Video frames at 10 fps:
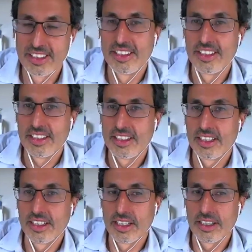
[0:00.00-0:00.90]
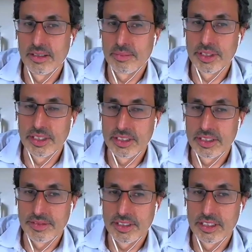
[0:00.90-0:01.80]
Right. Uh, but
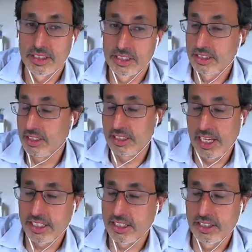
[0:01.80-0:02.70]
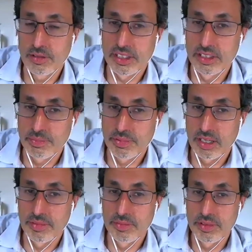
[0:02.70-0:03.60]
it's it's exactly the the
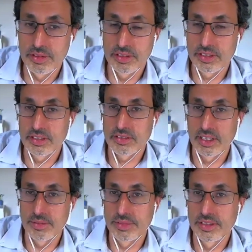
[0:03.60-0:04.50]
problem you just described.